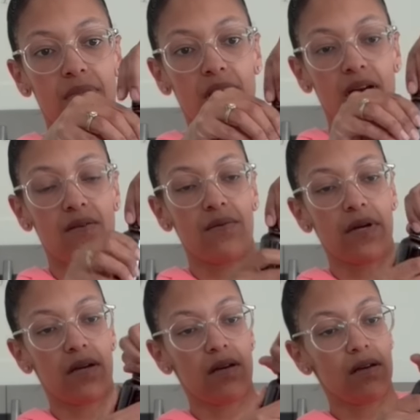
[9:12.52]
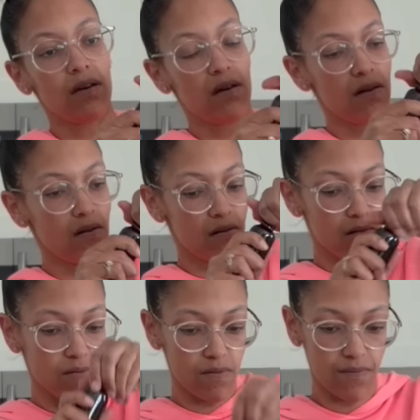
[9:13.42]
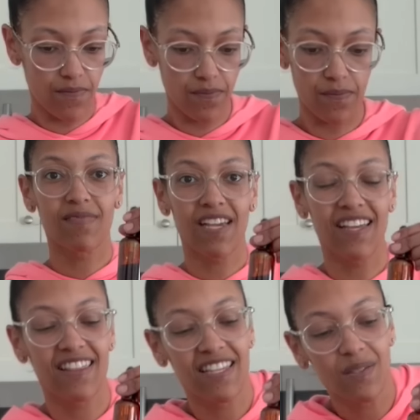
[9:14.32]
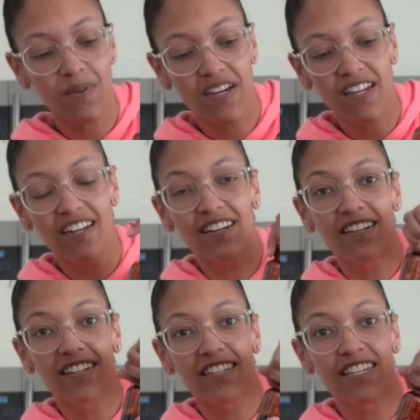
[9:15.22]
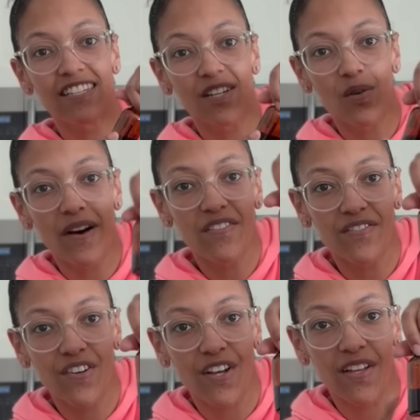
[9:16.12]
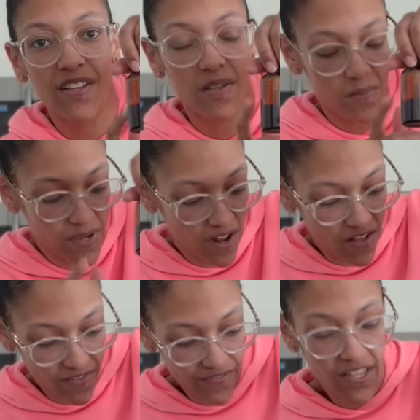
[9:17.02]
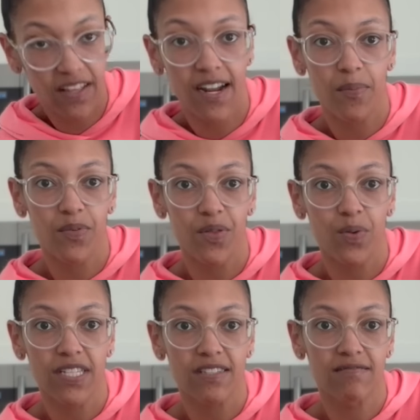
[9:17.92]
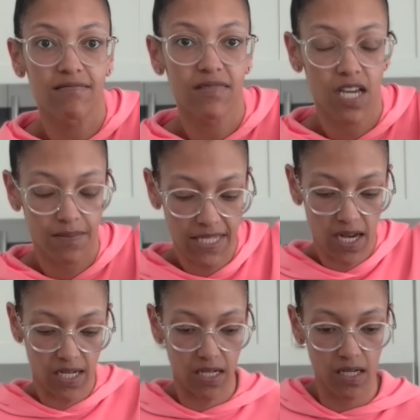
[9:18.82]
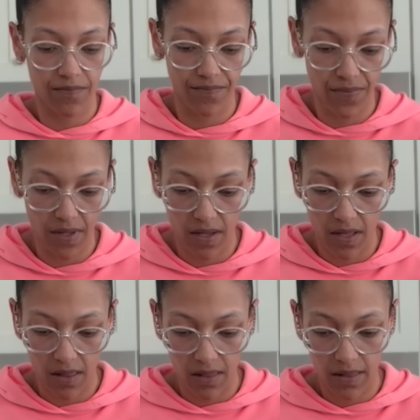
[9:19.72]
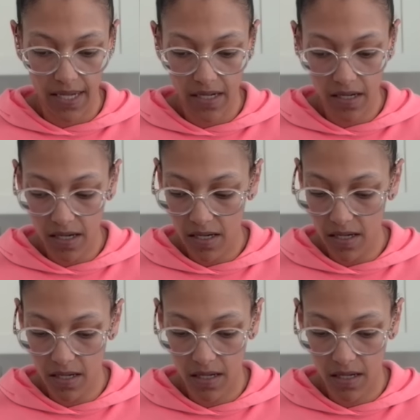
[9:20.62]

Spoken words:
Here we go. And this one isn't quite full, but I'll fill it up with what comes out of here later.